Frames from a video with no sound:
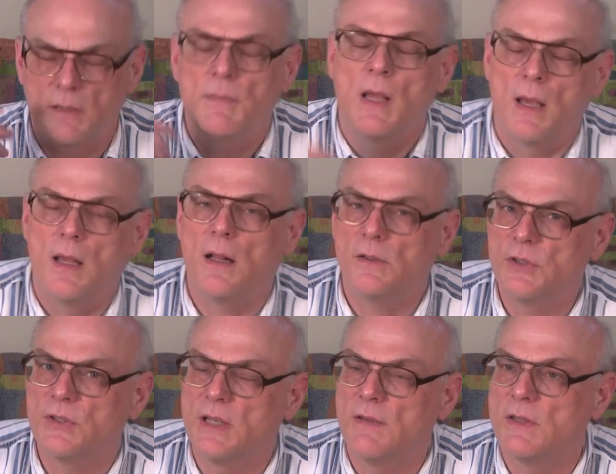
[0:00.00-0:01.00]
and I'll
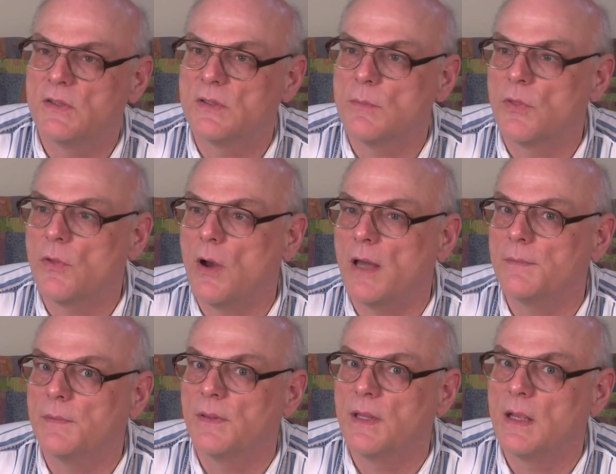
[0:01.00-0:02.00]
just give this some thought
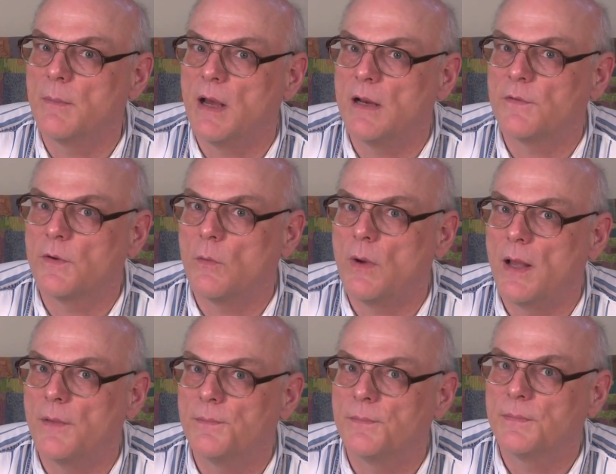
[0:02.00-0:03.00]
and think about it for a while.